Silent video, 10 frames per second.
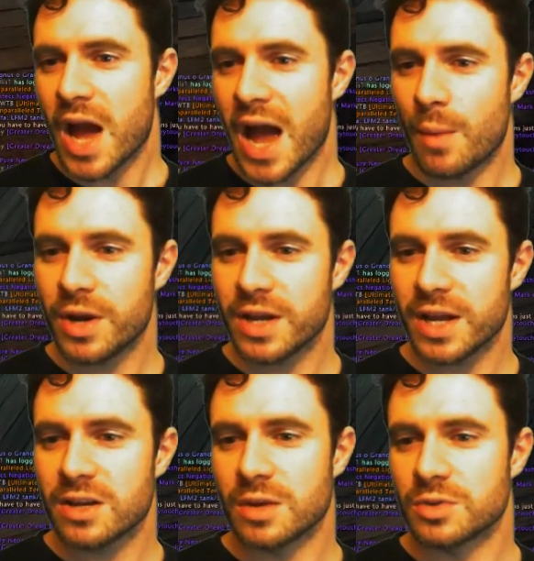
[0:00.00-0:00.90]
And when I
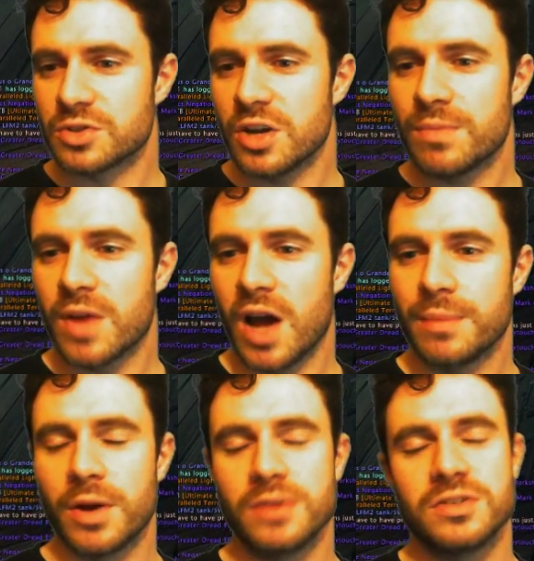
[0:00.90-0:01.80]
get closer,
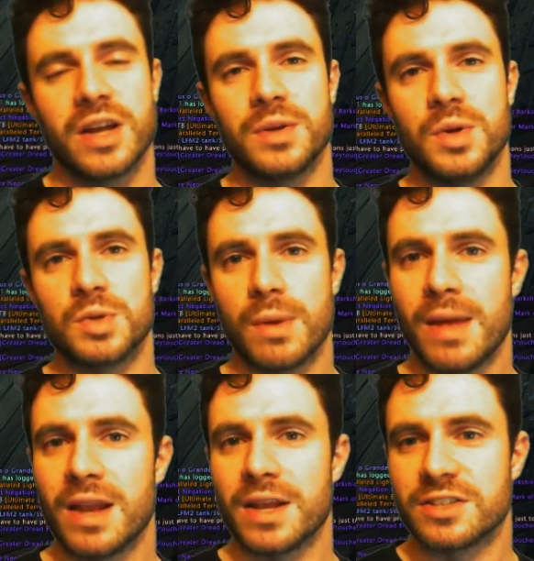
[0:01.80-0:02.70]
I'm going to now use my
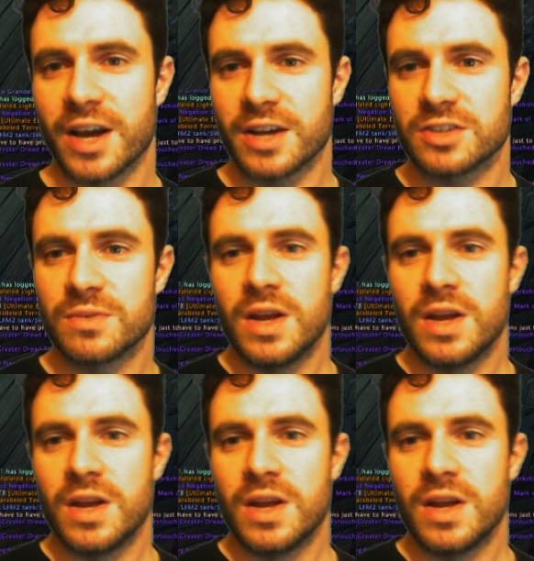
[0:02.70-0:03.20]
melee attacks.